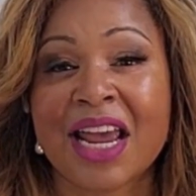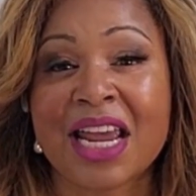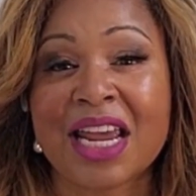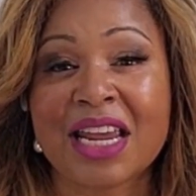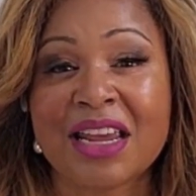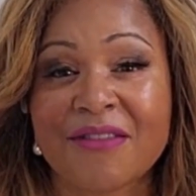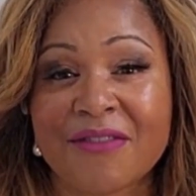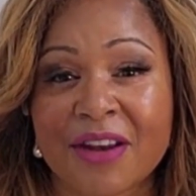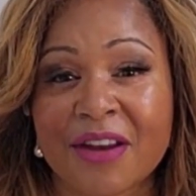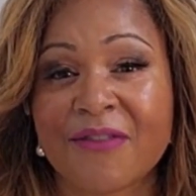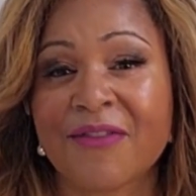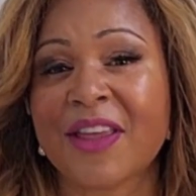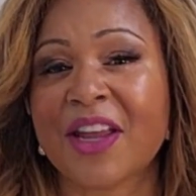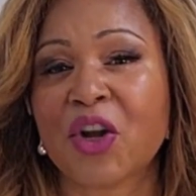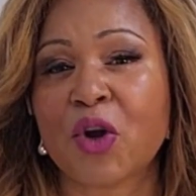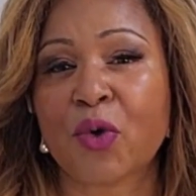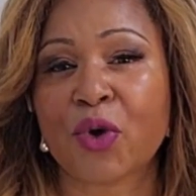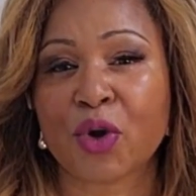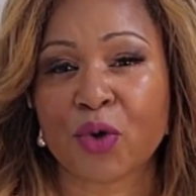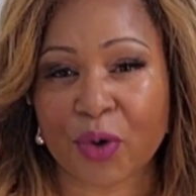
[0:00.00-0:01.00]
Even if they
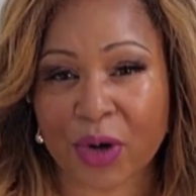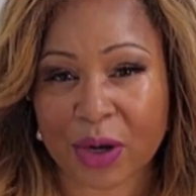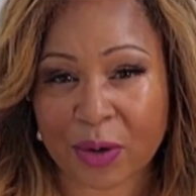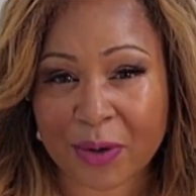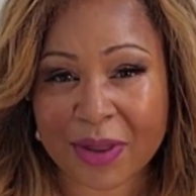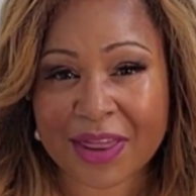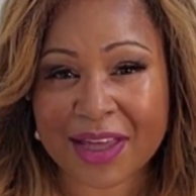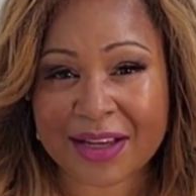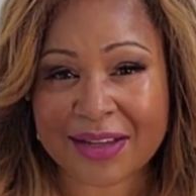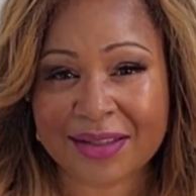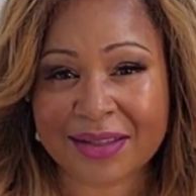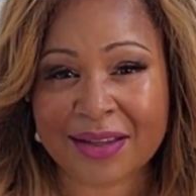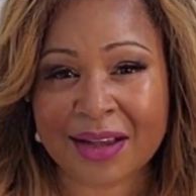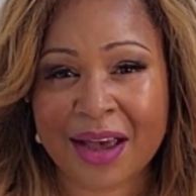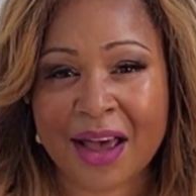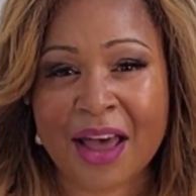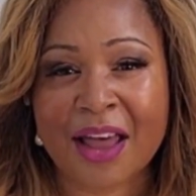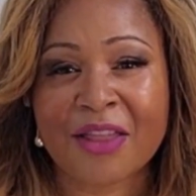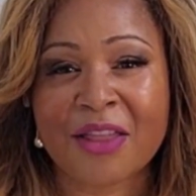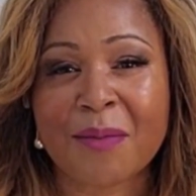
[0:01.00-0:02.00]
don't agree with us,
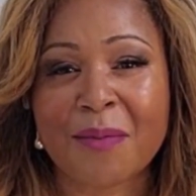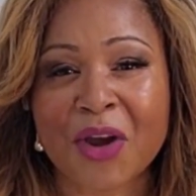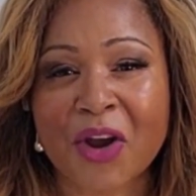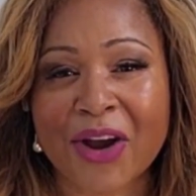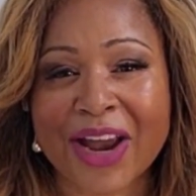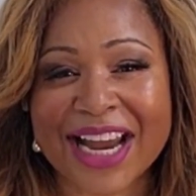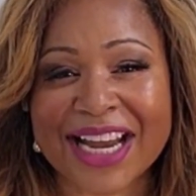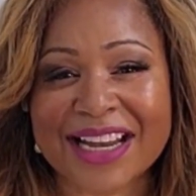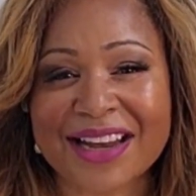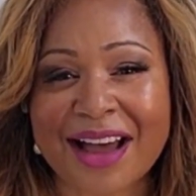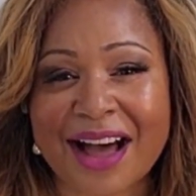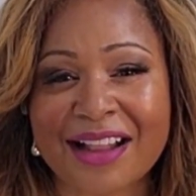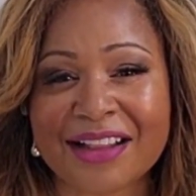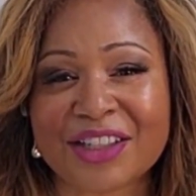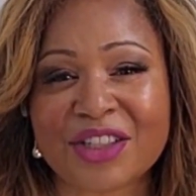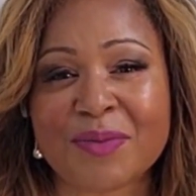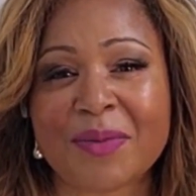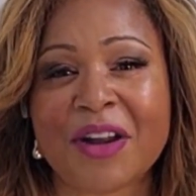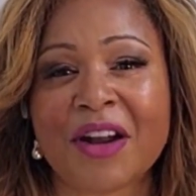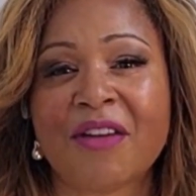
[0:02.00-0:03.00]
the mere
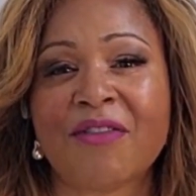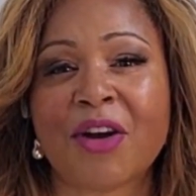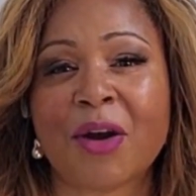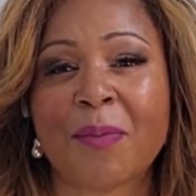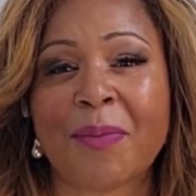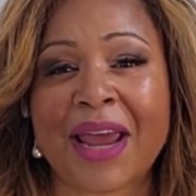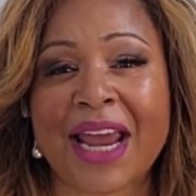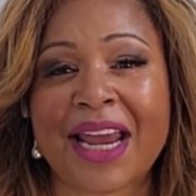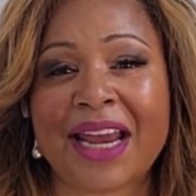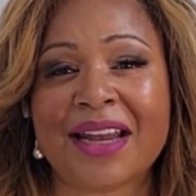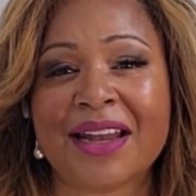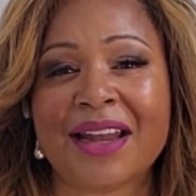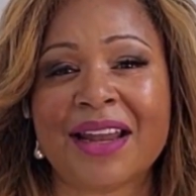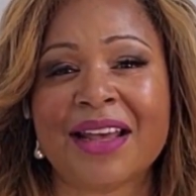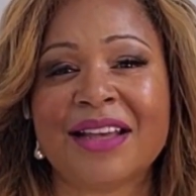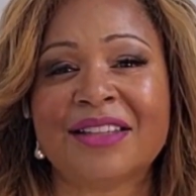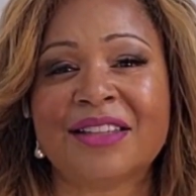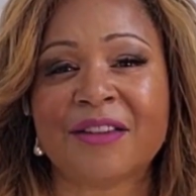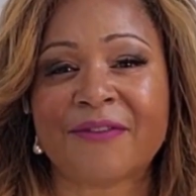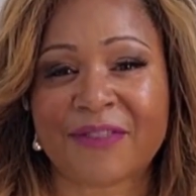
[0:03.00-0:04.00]
acknowledgement of our pain
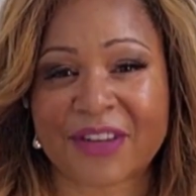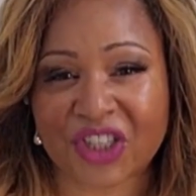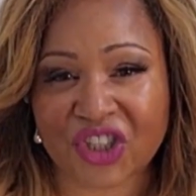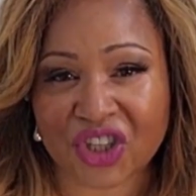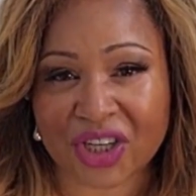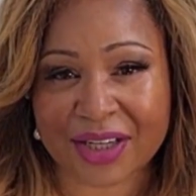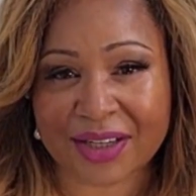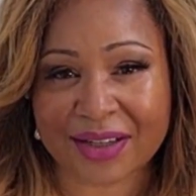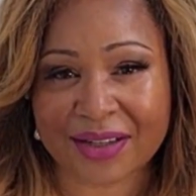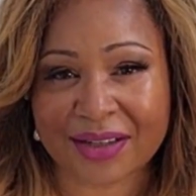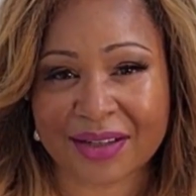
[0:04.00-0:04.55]
is sufficient.